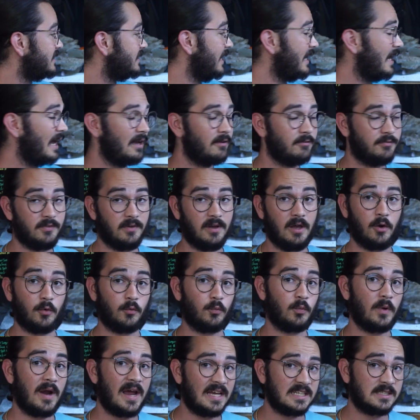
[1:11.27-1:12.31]
they have a
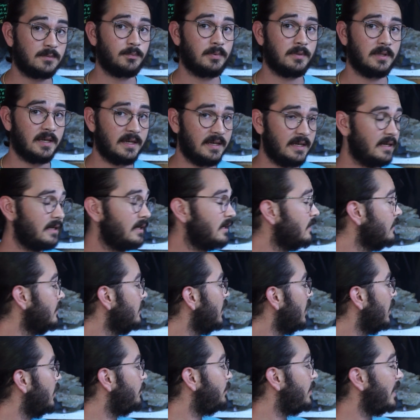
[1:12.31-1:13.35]
rasp-like
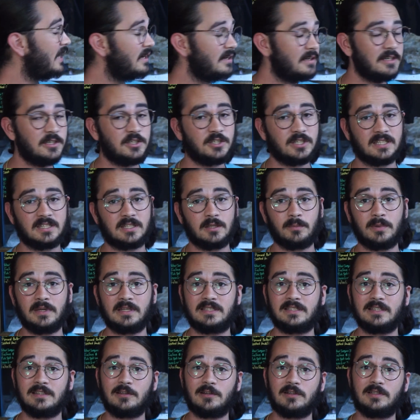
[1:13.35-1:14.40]
appendage at the
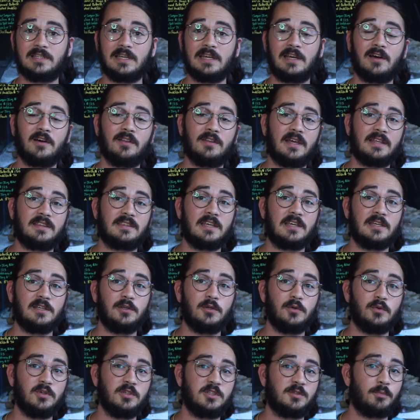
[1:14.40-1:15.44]
base of their tail that they
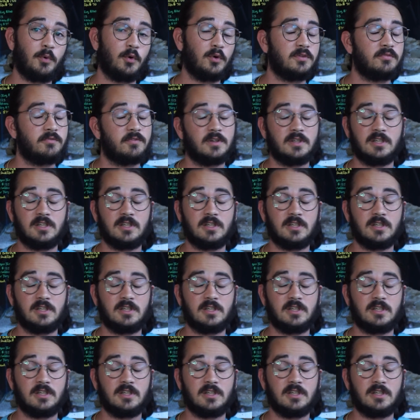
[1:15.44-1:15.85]
use both for